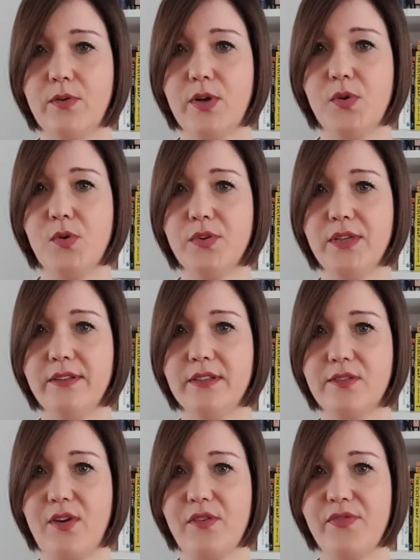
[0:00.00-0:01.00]
recording
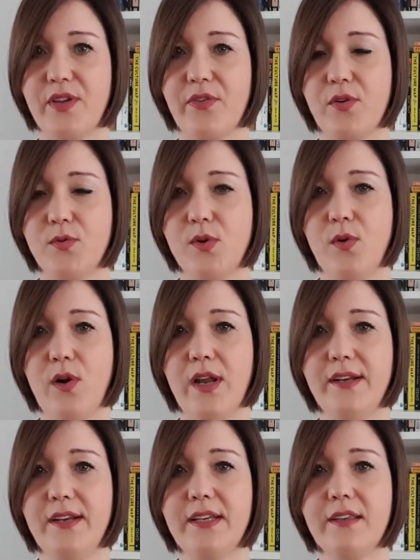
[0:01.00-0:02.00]
the traffic through Google
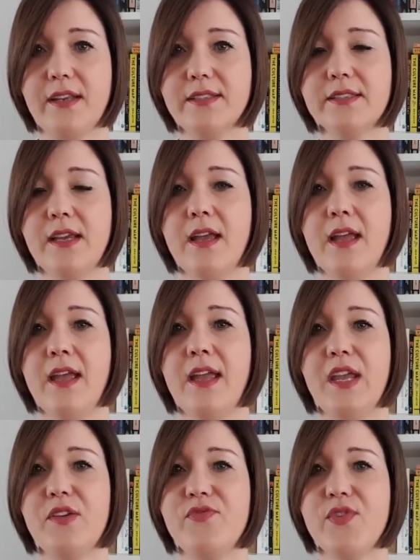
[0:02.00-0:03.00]
Analytics.
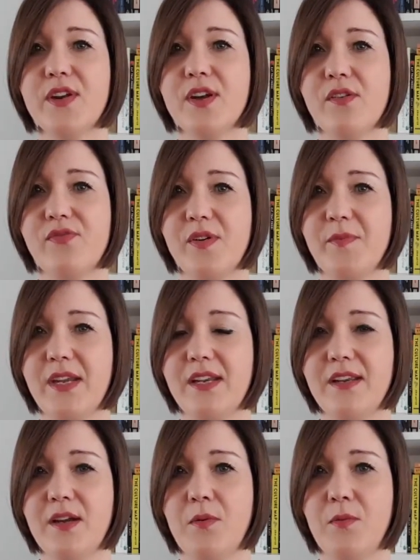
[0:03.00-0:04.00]
If you're not
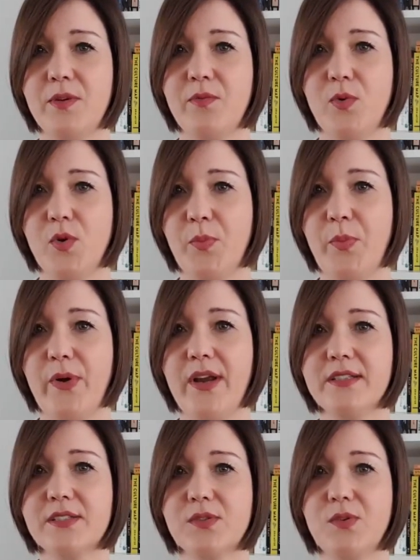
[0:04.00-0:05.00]
familiar with
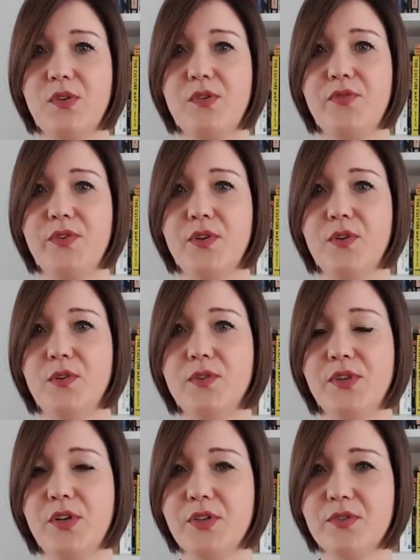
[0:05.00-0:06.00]
WordPress or if you're
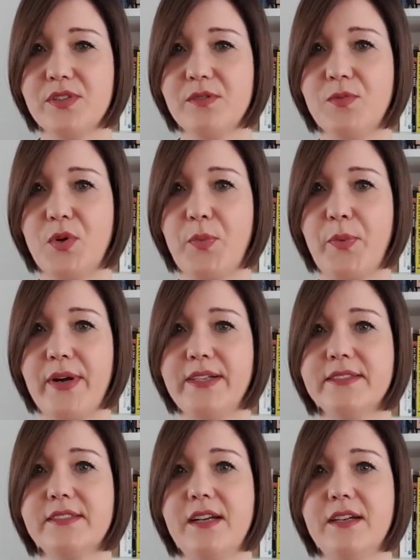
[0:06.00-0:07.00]
not using
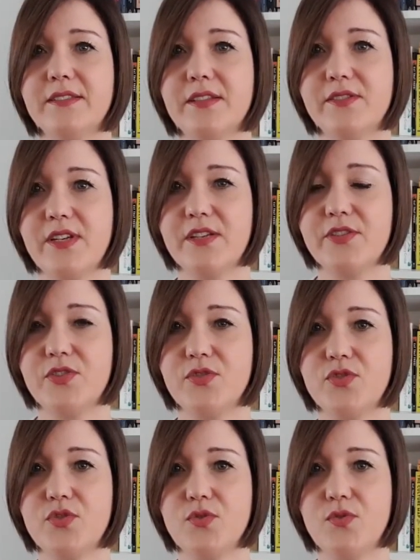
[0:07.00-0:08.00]
WordPress, I suggest you
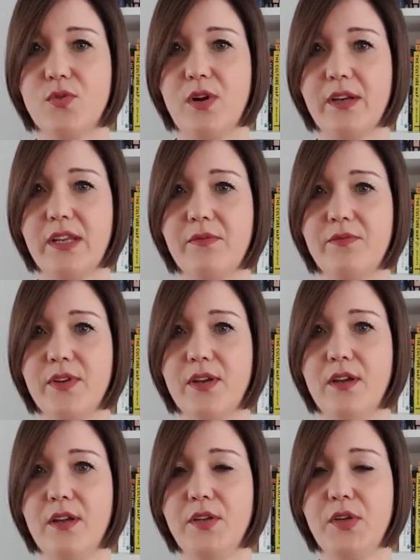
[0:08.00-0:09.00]
to give
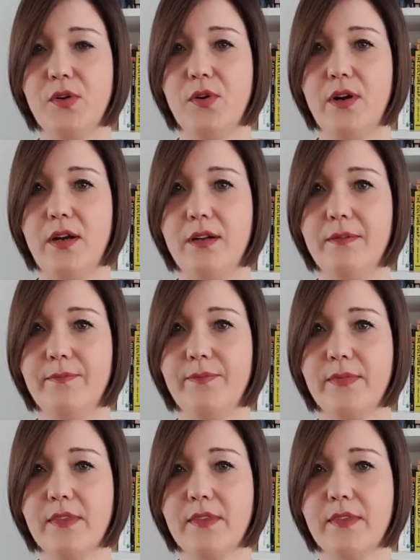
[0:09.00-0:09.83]
your